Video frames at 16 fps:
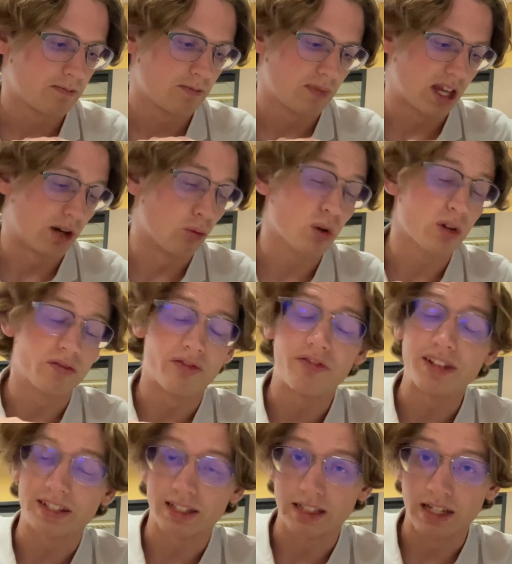it wouldn't
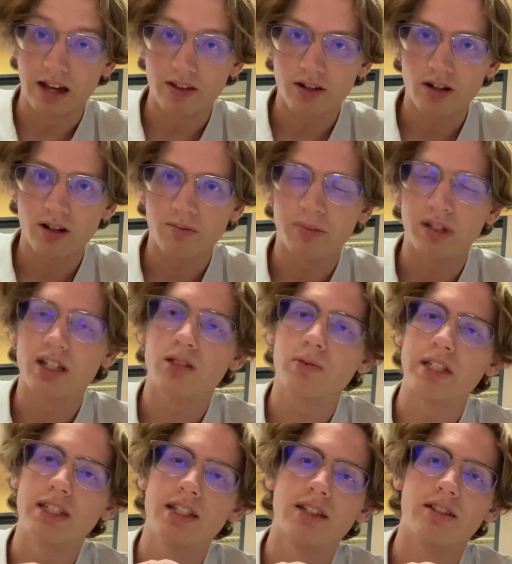fit together because
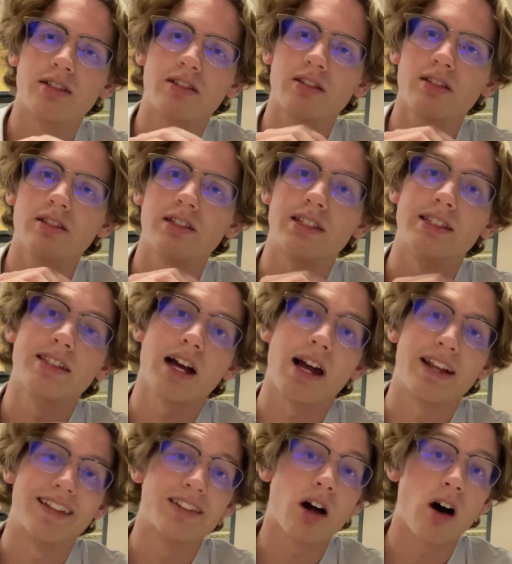we didn't
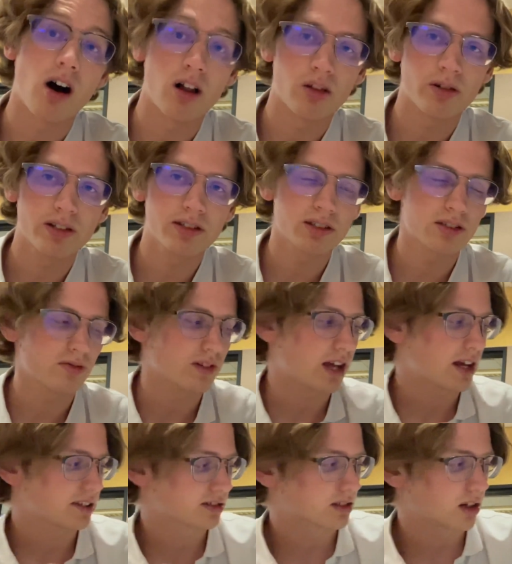design a tolerance for
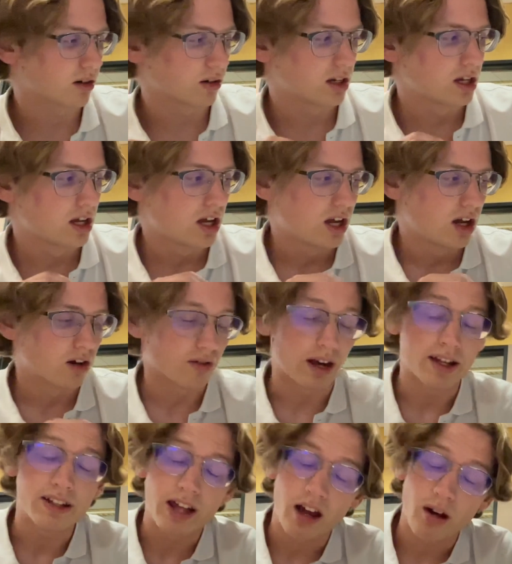that. So
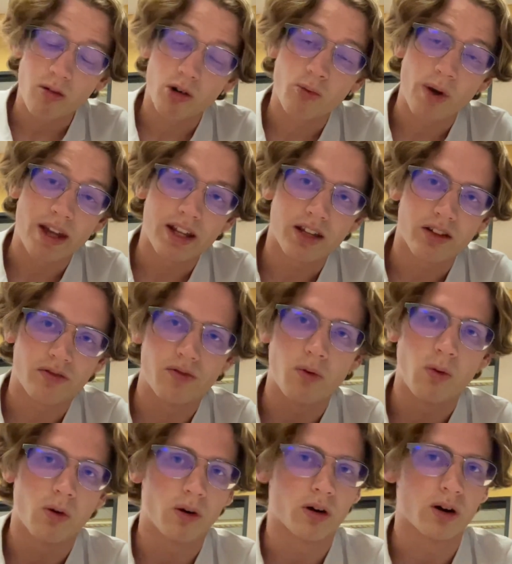right now we're waiting
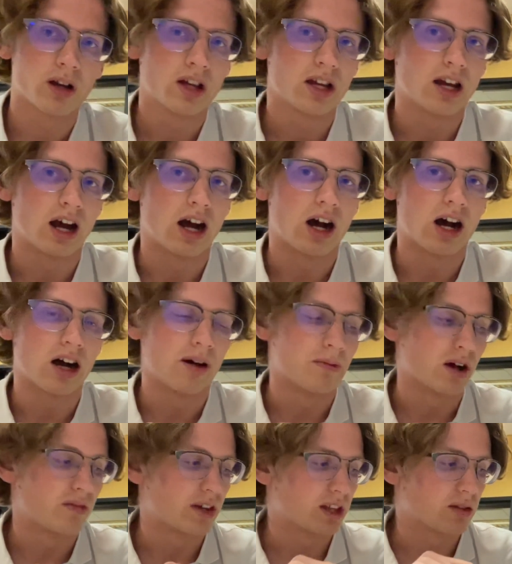for
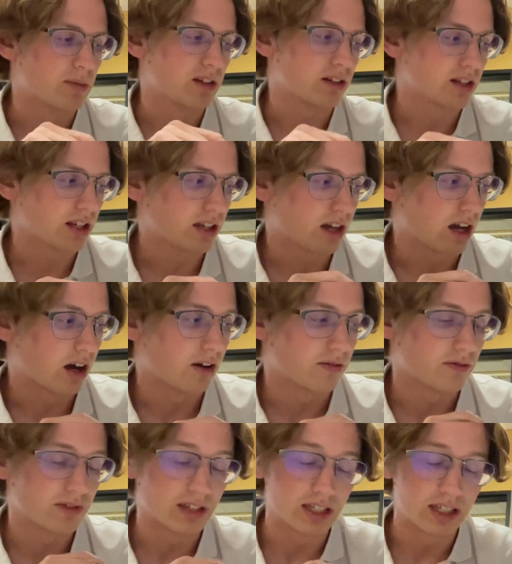availability
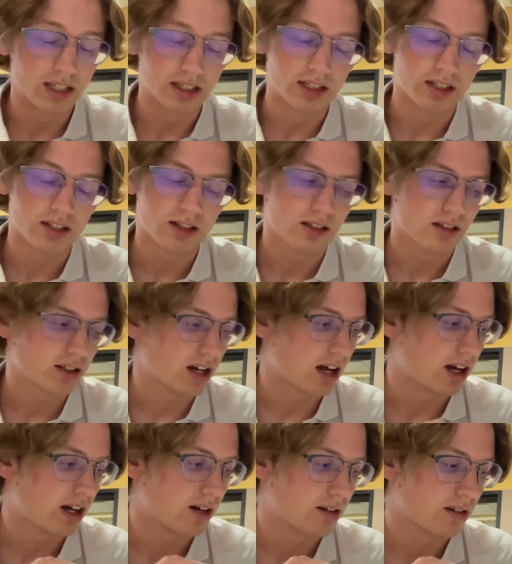of the
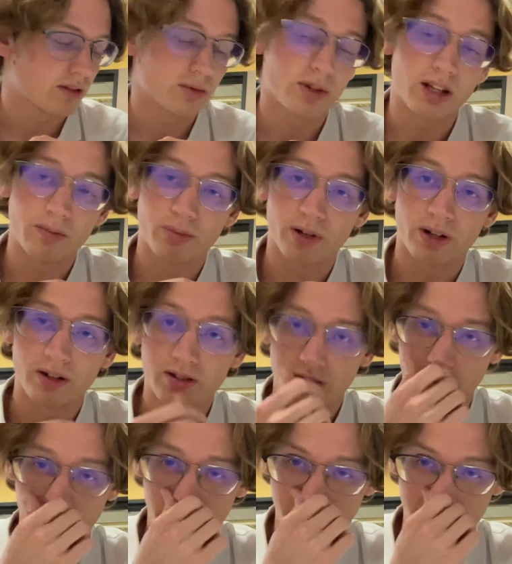3D printers,
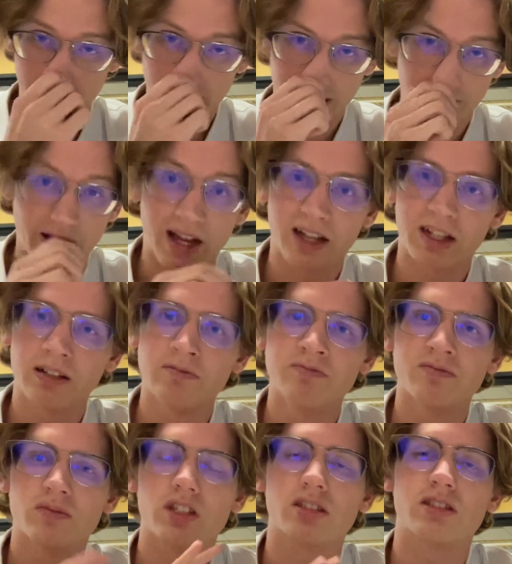which set us back
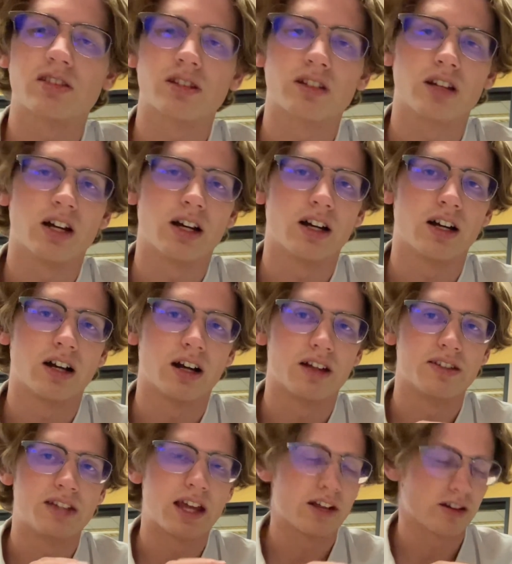just a
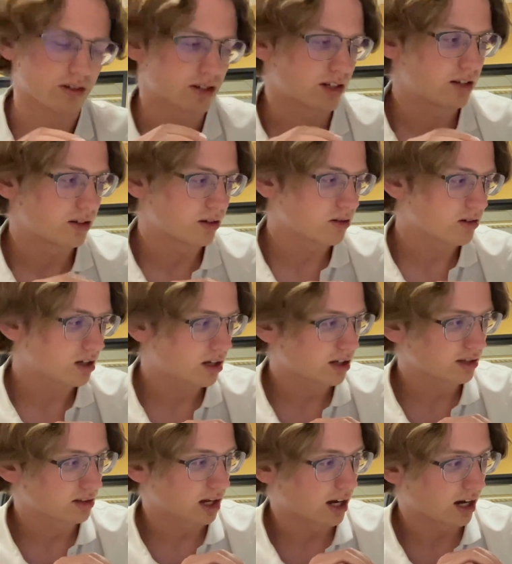day or two.
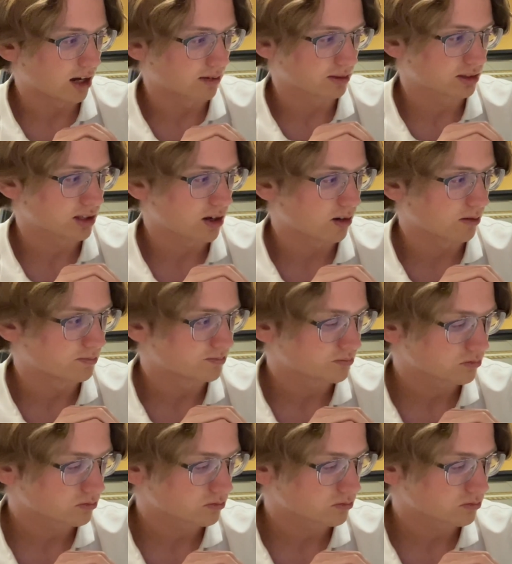So